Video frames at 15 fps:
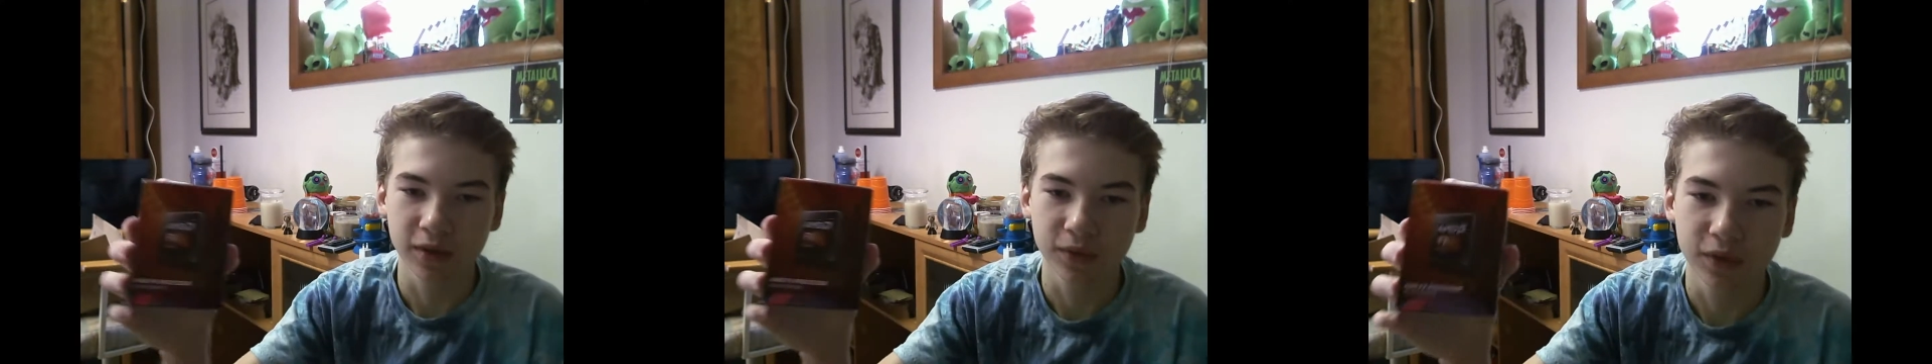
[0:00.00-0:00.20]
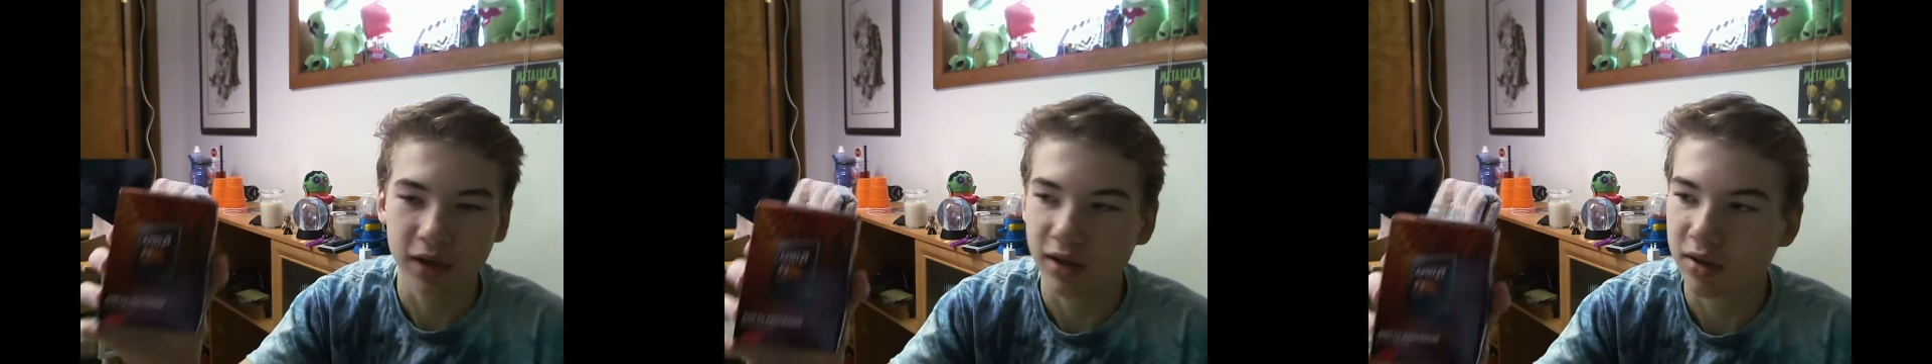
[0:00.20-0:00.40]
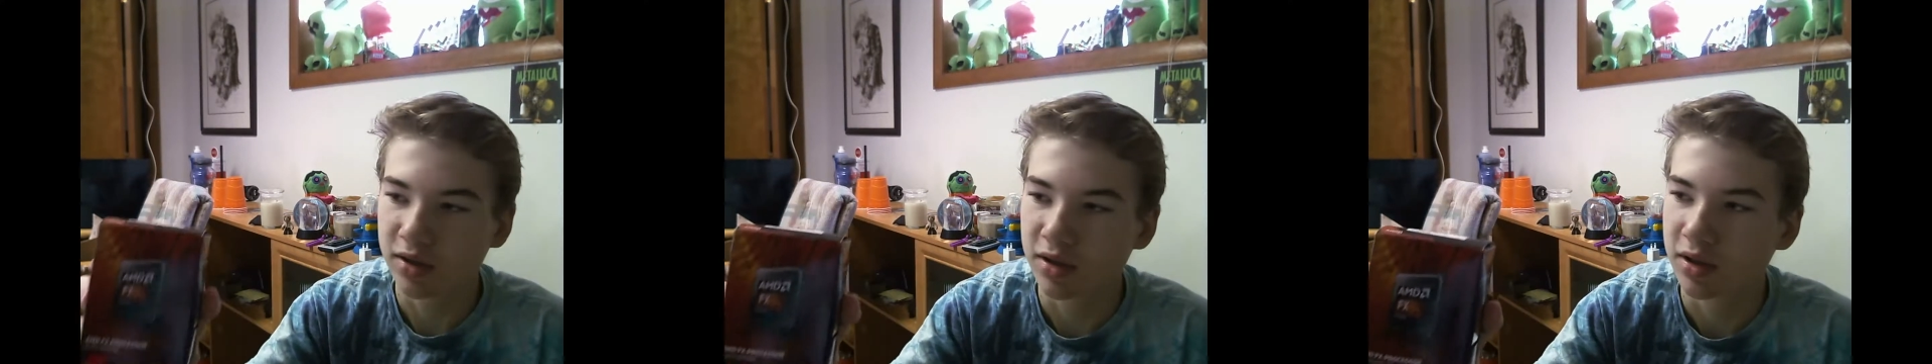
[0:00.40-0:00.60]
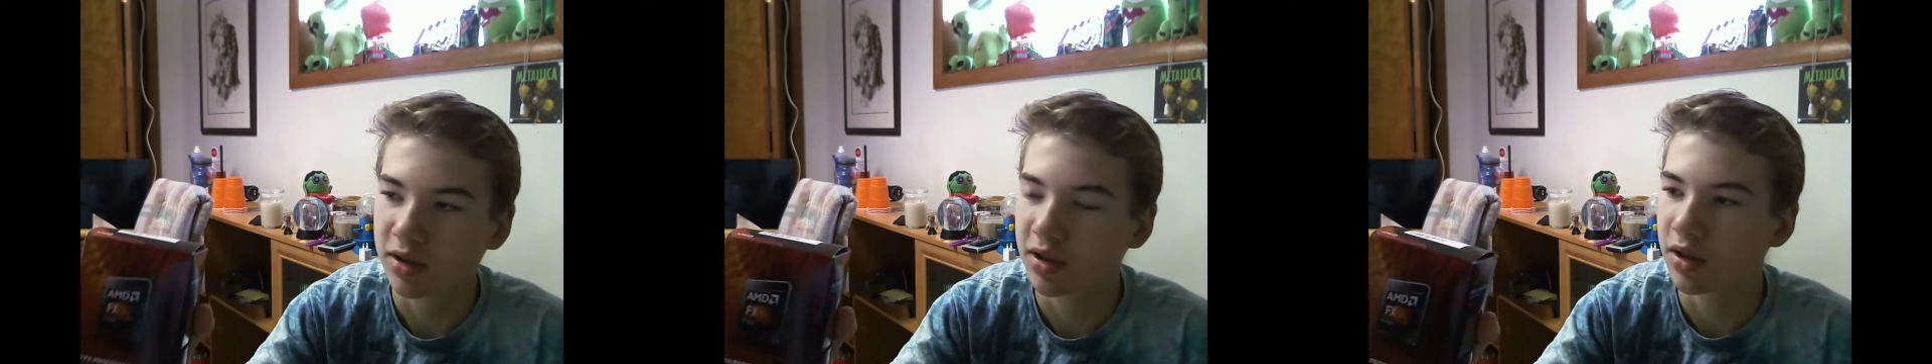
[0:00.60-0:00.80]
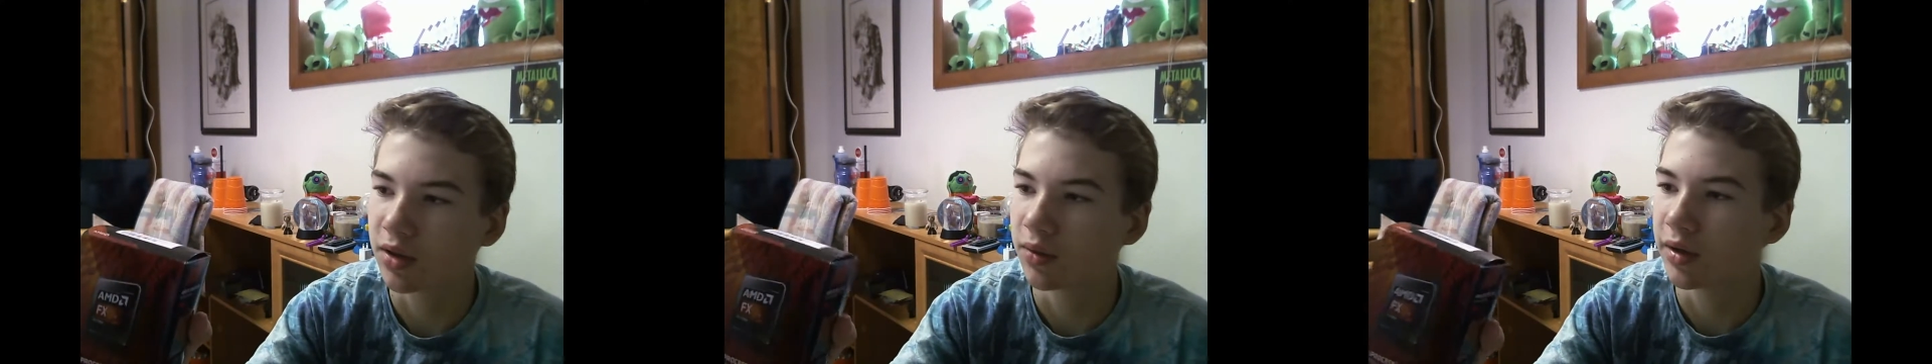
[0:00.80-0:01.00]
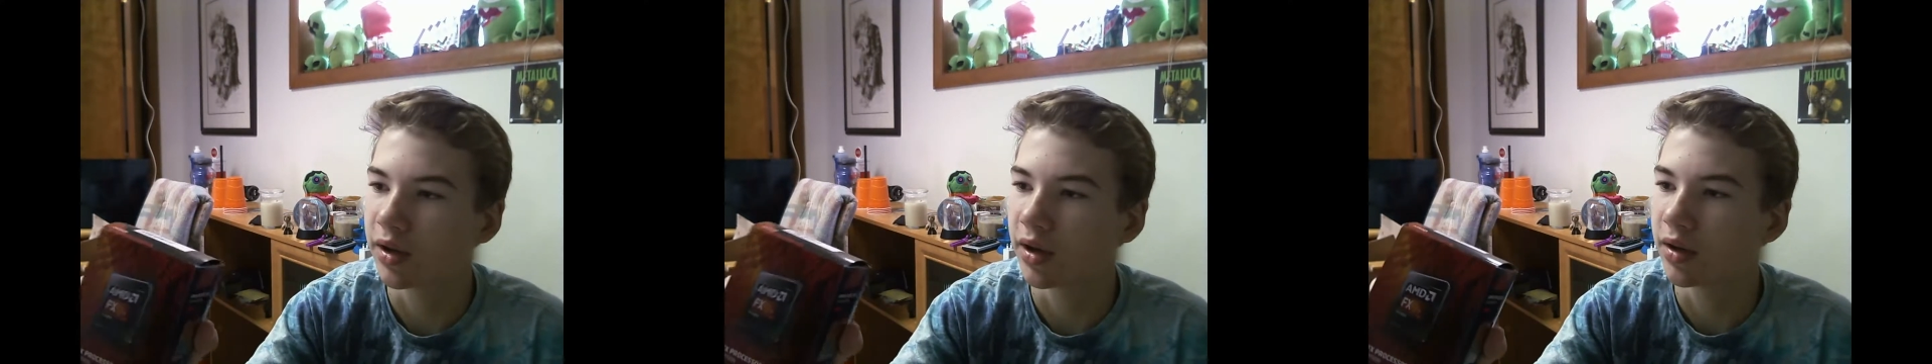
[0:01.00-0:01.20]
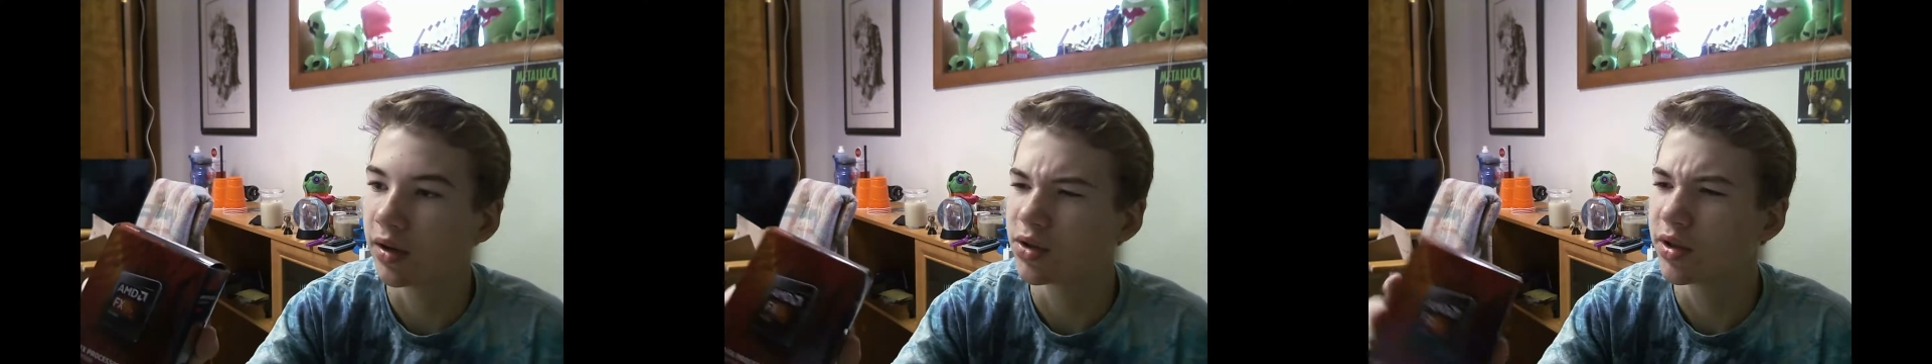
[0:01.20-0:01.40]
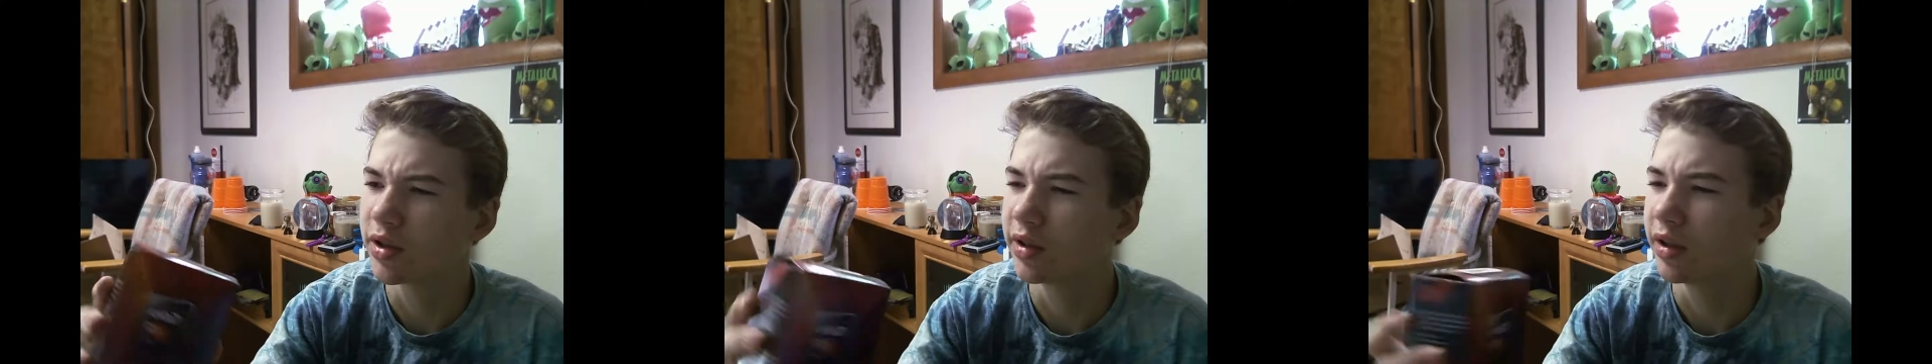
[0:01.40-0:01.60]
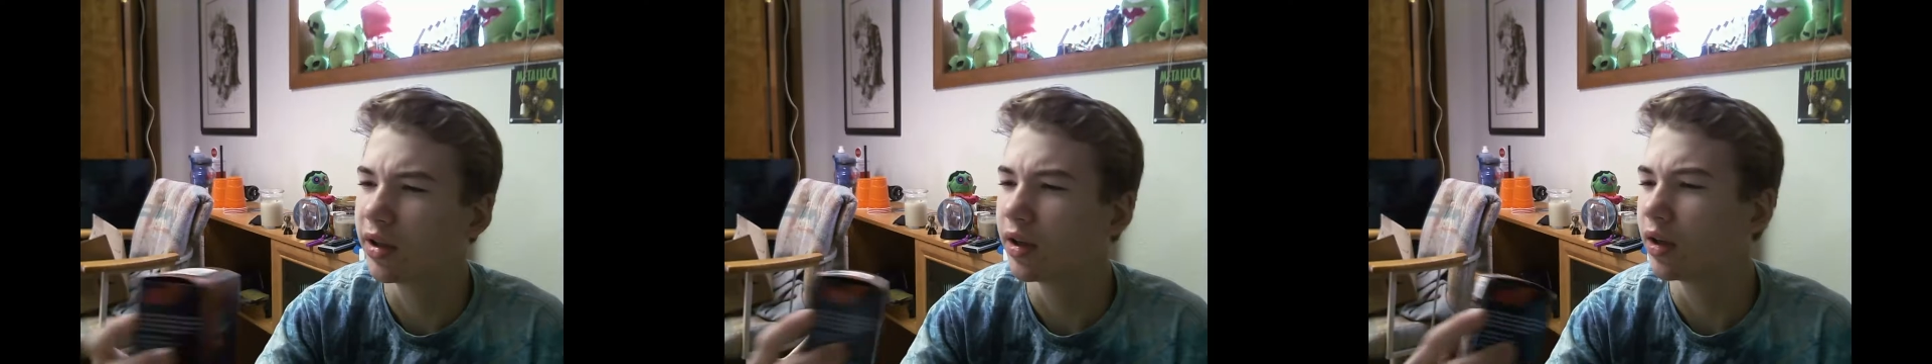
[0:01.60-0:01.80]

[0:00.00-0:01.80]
FX 6300.